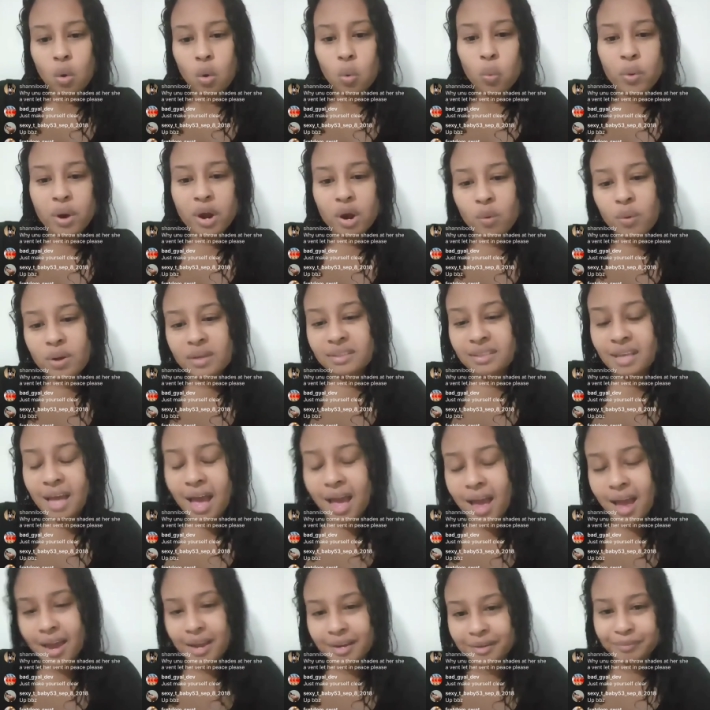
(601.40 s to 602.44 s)
where was
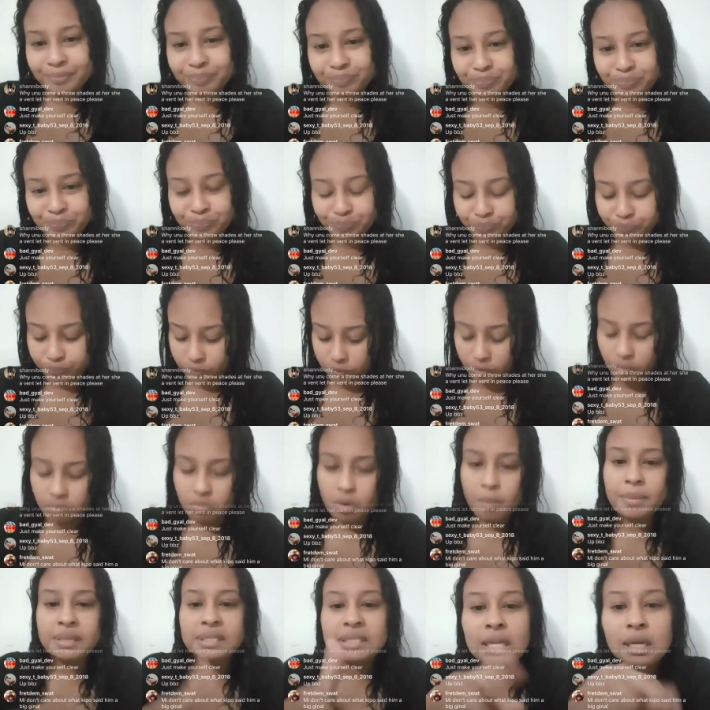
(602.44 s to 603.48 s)
I?
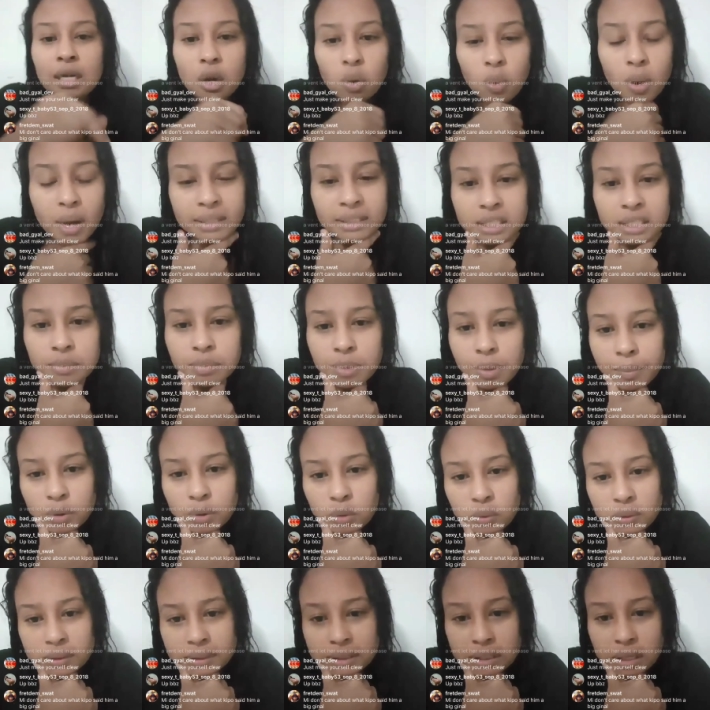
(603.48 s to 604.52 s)
Let me tell you one thing, make me
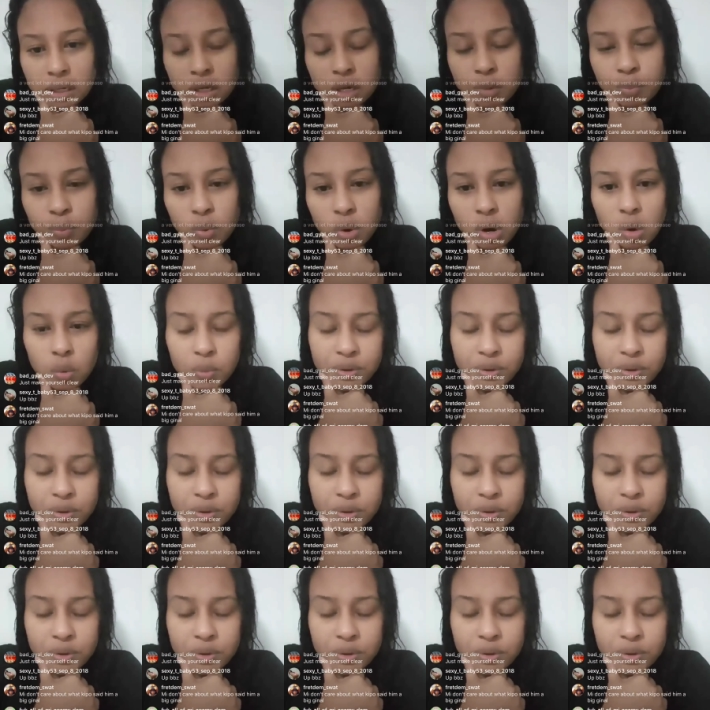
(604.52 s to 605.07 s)
know say keep are